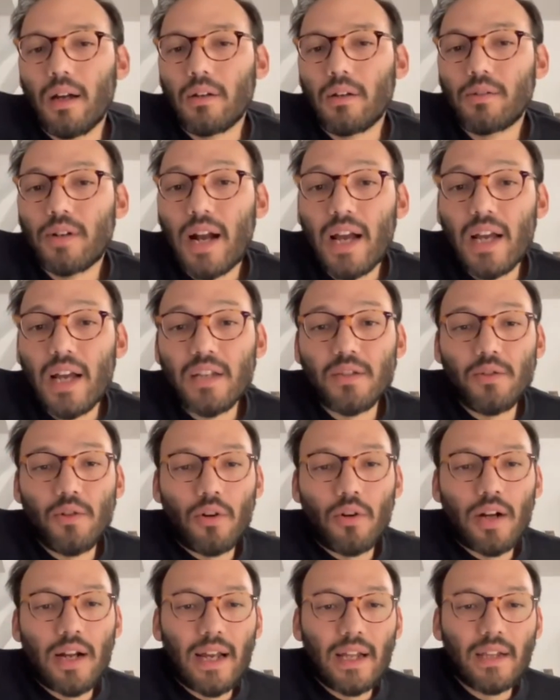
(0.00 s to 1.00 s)
raise
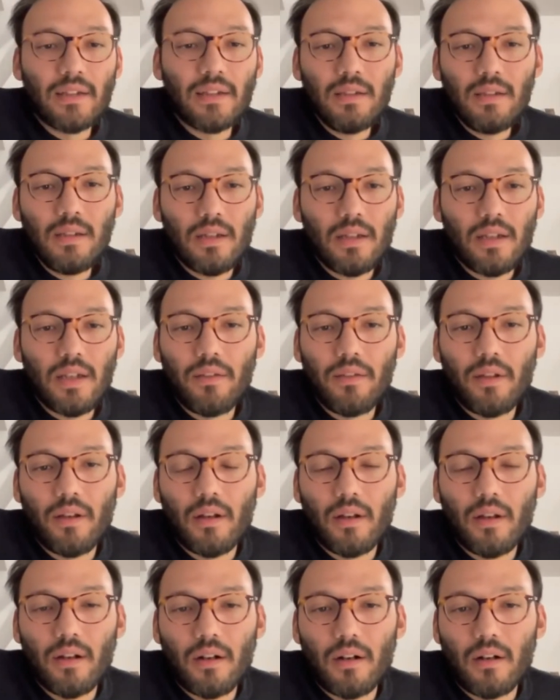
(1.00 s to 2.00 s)
your hand,
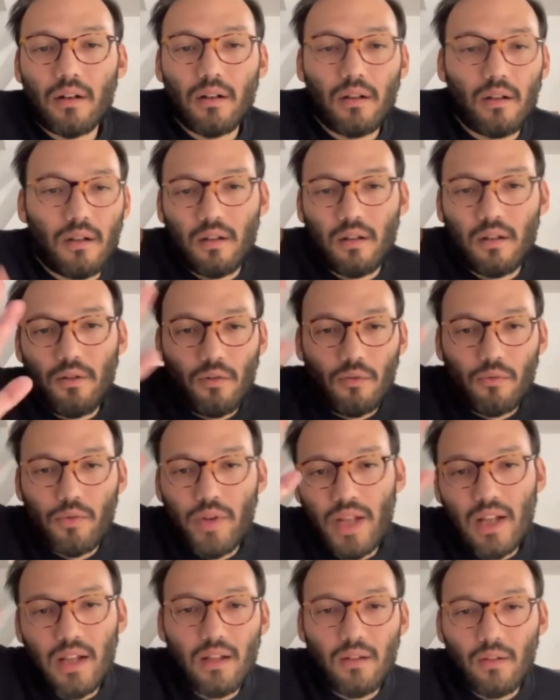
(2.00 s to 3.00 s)
either your
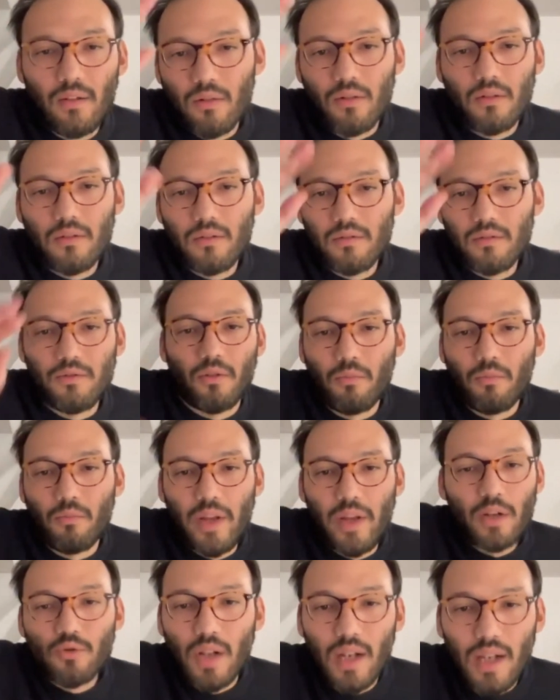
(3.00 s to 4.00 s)
real or your
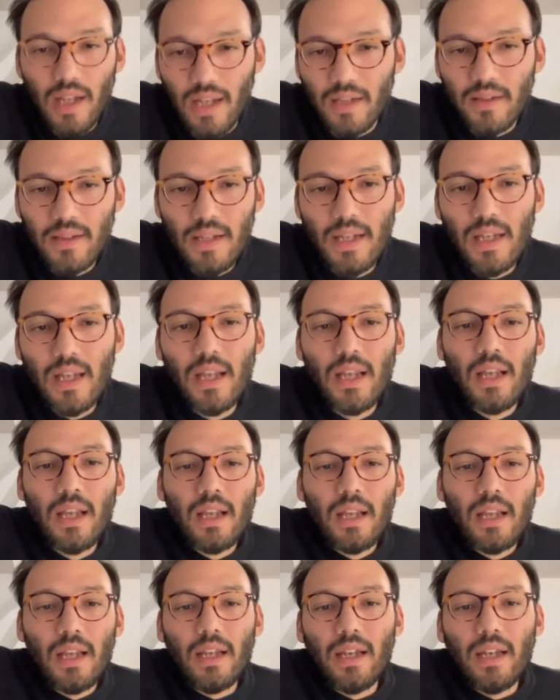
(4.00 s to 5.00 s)
virtual hand.
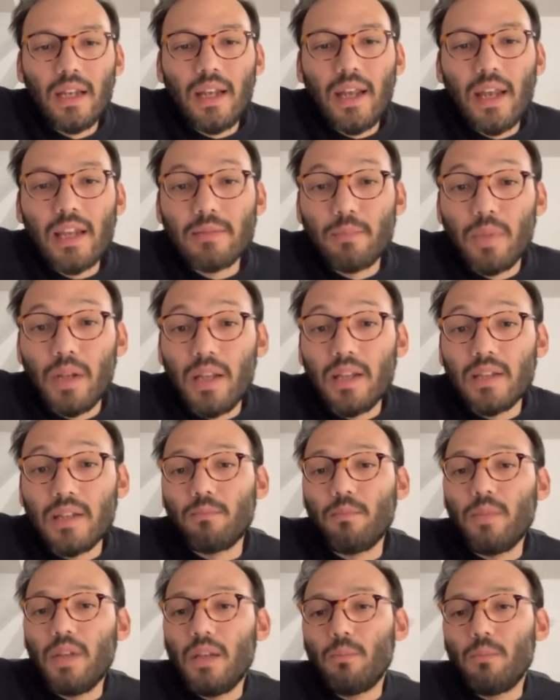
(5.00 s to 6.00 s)
In any case, please
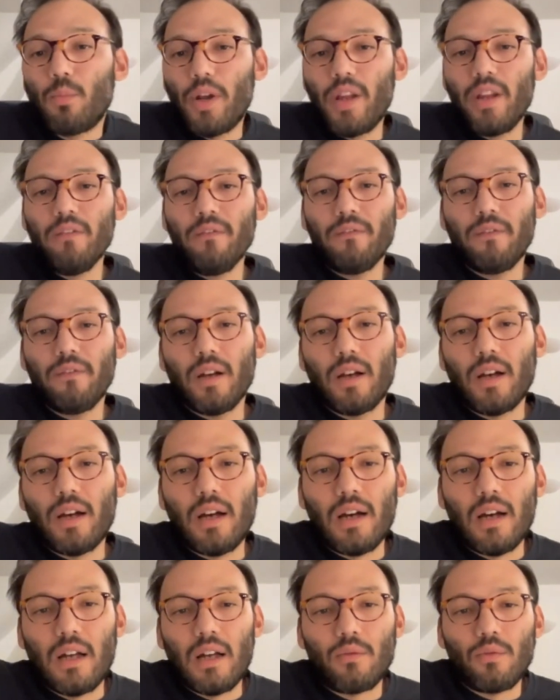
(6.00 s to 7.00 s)
be brief
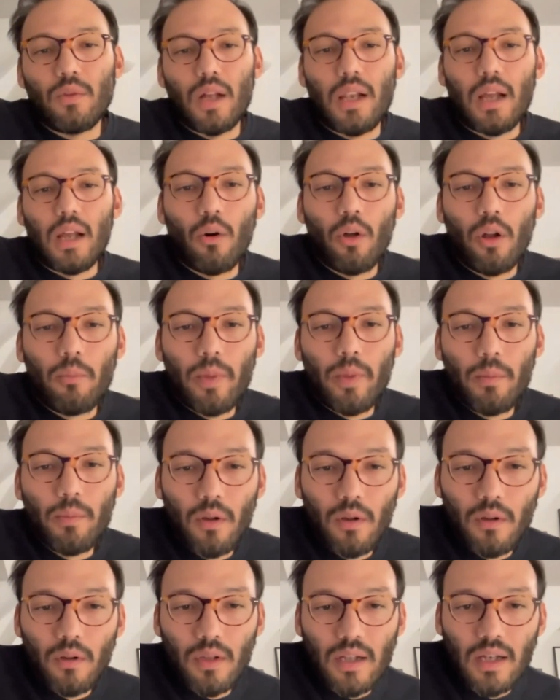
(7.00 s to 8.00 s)
to allow other
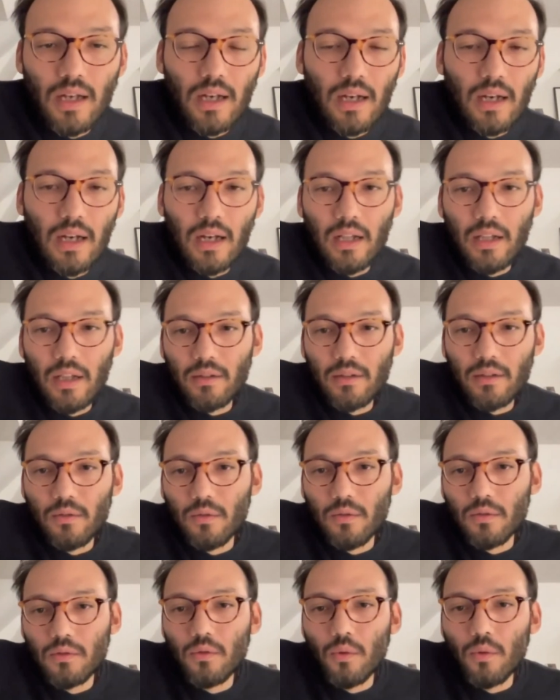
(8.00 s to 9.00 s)
people
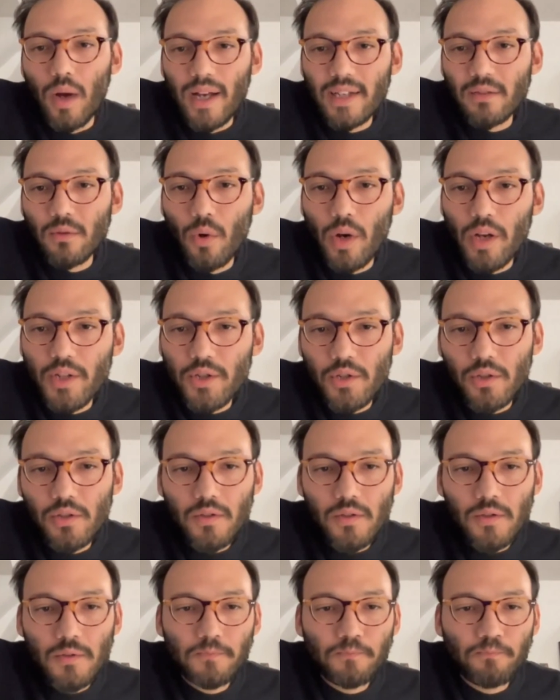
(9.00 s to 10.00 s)
to ask
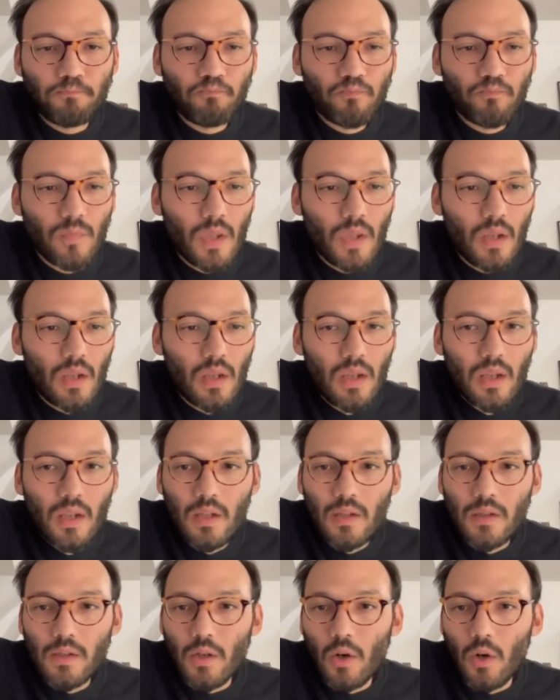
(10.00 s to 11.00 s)
questions.
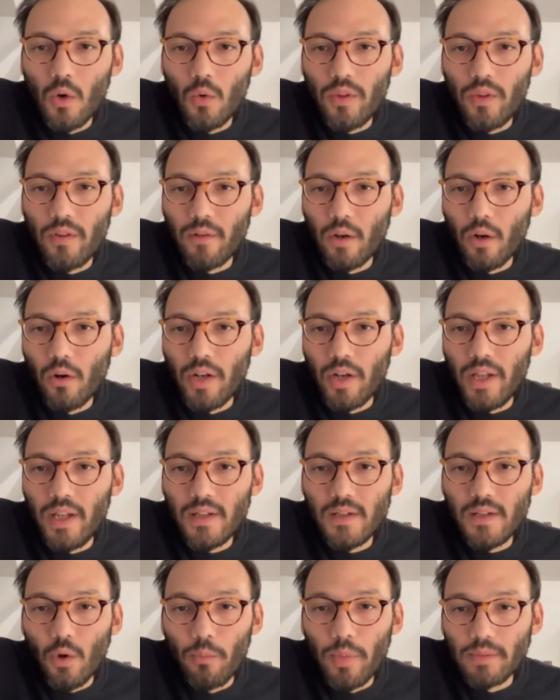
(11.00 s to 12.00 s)
So the floor
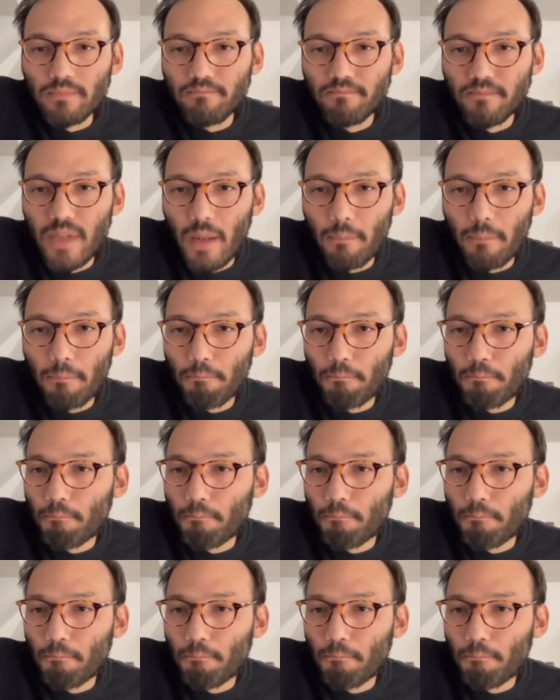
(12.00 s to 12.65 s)
is open. Yeah.